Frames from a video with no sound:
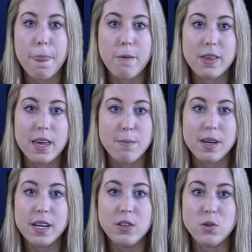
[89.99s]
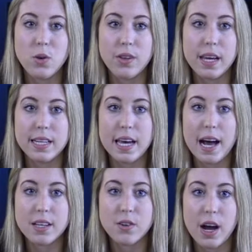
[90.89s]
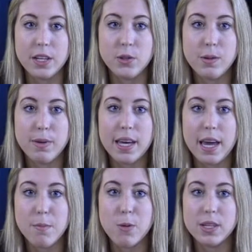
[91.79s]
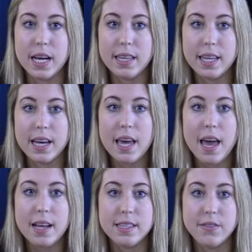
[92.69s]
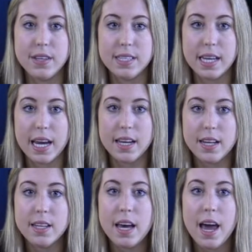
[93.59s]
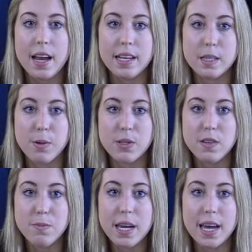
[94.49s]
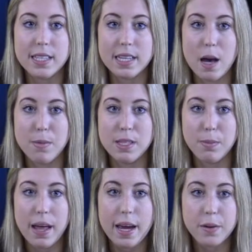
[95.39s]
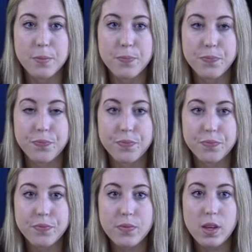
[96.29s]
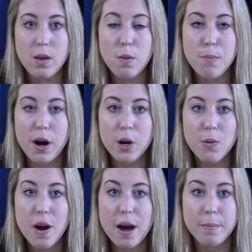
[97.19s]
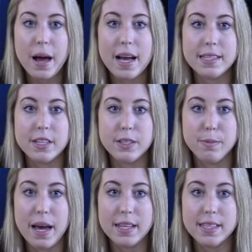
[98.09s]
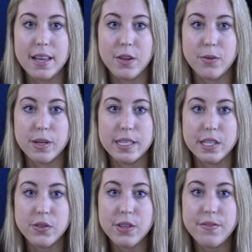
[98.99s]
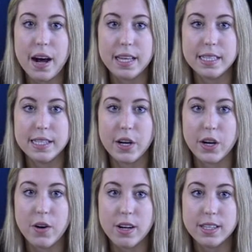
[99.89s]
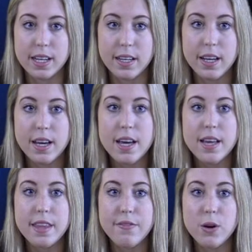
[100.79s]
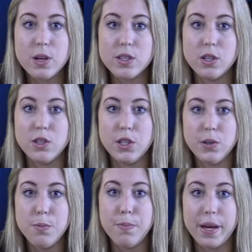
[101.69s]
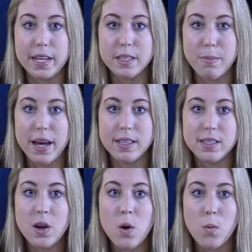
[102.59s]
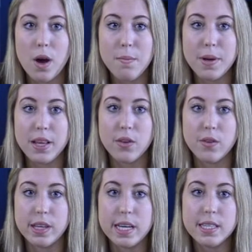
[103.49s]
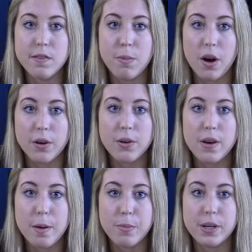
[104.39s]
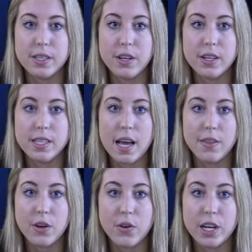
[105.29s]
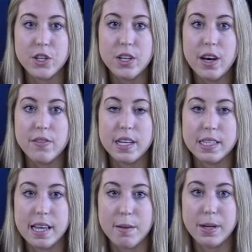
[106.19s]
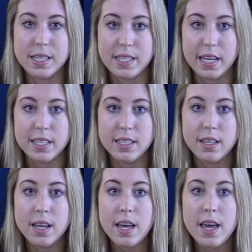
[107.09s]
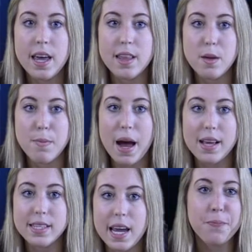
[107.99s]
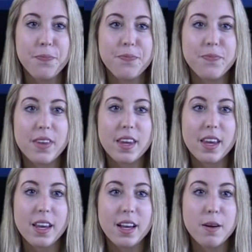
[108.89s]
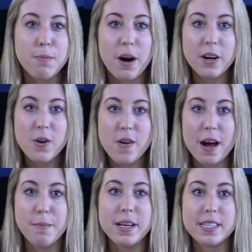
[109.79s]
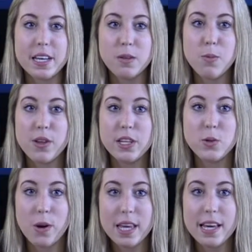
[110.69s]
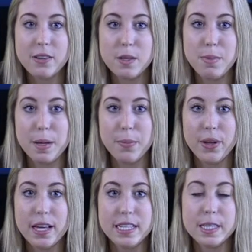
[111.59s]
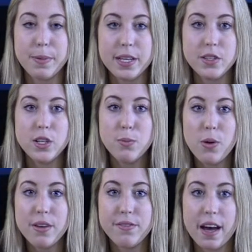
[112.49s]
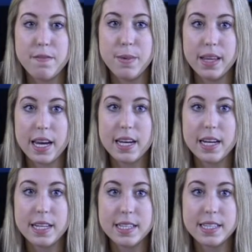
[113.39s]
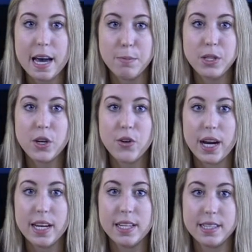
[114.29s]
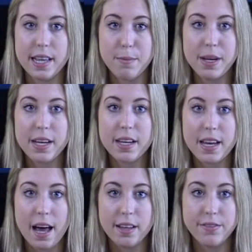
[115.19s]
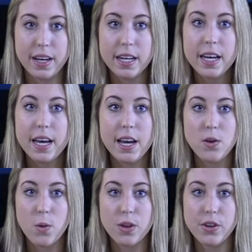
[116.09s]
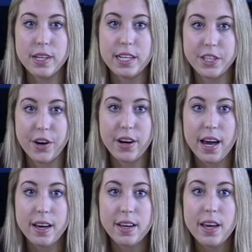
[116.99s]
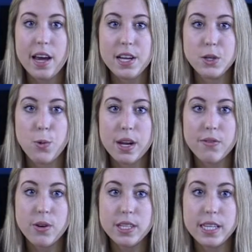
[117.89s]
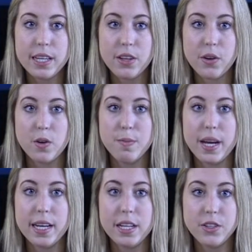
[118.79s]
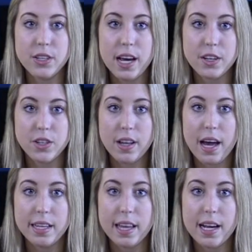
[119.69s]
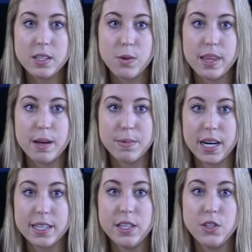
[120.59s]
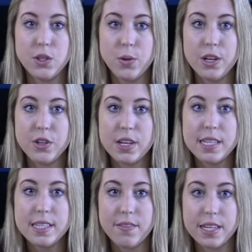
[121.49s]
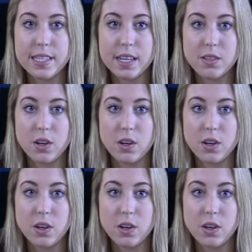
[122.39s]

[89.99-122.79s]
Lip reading: With him in control, the attacks gradually became more deadly and sophisticated, and explosives began to come into play. Boko Haram has their demands and their reasons for the violence they are causing. They focus on 2 big demands, one being the release of Boko Haram prisoners and the creation of an Islamic State. In the past, Boko Haram has killed more than 20,000 people and displaced 2.5 million in its attempt to create an Islamic caliphate in northern Nigeria. In 2014, the group made international headlines when they abducted 276